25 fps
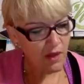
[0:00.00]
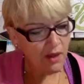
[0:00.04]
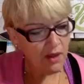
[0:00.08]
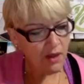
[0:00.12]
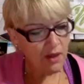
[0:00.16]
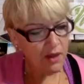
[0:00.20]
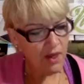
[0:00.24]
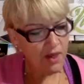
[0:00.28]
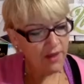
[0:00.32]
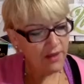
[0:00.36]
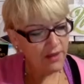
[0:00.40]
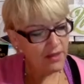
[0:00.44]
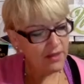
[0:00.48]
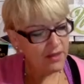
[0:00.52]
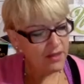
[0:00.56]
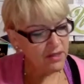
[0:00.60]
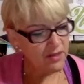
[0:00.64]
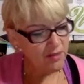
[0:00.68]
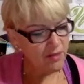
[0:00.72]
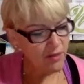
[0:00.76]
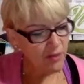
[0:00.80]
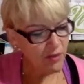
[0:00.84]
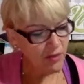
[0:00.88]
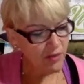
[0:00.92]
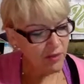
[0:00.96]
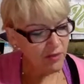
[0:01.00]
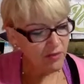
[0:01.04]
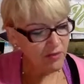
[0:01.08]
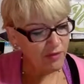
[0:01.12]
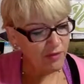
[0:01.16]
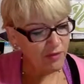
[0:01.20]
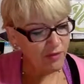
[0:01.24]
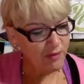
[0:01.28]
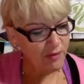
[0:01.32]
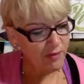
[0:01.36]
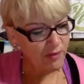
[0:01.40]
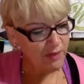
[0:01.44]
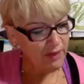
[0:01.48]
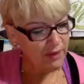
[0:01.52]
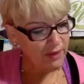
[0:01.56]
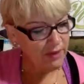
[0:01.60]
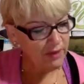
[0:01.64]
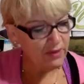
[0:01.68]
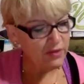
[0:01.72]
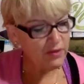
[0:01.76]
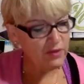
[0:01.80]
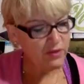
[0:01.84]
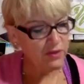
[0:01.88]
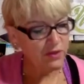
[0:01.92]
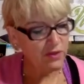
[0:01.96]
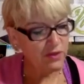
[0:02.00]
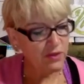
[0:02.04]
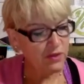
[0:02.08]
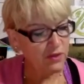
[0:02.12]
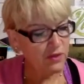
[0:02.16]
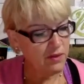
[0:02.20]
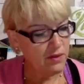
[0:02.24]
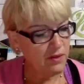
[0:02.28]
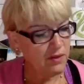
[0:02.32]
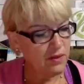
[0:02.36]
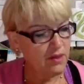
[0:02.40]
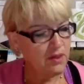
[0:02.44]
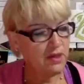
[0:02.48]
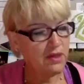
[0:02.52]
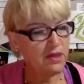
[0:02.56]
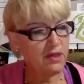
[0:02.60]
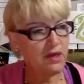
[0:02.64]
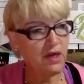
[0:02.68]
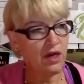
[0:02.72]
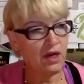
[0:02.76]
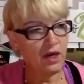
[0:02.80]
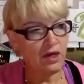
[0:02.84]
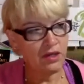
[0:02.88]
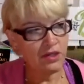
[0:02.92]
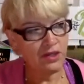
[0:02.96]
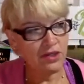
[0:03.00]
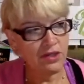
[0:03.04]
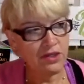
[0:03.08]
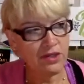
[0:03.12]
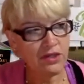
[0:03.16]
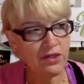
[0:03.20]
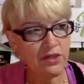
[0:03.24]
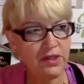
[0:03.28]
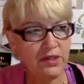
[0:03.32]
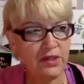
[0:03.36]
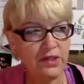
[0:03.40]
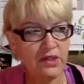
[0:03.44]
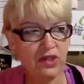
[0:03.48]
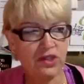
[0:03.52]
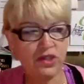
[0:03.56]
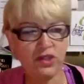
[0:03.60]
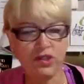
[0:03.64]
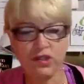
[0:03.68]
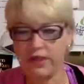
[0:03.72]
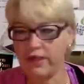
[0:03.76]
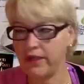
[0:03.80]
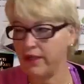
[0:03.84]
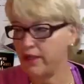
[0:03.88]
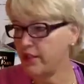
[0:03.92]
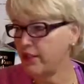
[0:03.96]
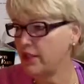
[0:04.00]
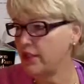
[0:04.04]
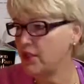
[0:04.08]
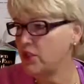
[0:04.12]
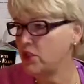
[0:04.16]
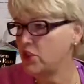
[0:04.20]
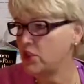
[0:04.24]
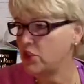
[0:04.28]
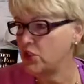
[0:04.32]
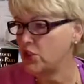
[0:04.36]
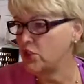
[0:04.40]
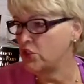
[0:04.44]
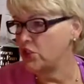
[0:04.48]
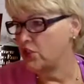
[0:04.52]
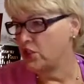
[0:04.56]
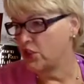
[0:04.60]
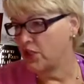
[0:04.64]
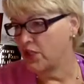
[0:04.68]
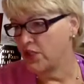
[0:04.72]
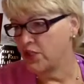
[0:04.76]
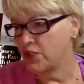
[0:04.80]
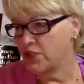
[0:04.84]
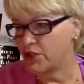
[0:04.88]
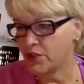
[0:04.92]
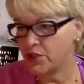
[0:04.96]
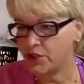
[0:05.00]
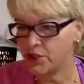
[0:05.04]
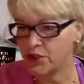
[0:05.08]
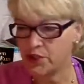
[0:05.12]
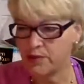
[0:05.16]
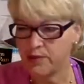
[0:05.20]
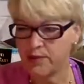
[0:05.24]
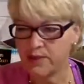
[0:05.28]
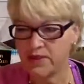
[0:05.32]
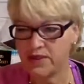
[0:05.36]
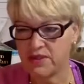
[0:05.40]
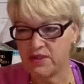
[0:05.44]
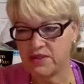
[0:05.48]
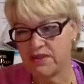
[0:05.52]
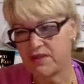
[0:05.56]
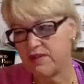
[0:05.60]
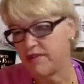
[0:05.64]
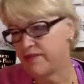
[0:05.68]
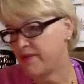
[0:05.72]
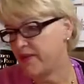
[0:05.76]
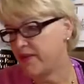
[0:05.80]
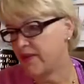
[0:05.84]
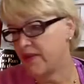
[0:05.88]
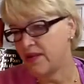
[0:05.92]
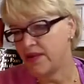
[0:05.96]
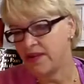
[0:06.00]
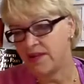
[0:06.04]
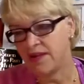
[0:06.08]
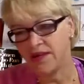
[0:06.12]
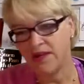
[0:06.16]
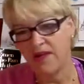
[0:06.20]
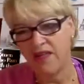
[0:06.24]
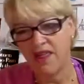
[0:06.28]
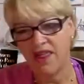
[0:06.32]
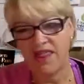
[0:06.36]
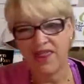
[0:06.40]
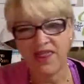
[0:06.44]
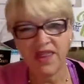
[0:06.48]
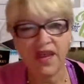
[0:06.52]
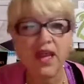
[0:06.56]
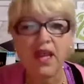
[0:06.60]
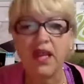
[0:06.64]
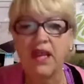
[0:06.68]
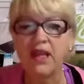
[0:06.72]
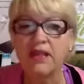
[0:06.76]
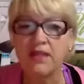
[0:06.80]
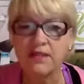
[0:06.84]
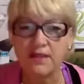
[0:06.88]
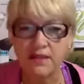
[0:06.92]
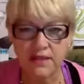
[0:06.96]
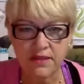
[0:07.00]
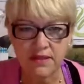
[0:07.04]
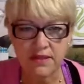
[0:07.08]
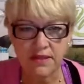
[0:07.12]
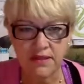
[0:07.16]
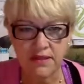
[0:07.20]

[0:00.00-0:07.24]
I think it's important for parents to consciously challenge gender-specific things.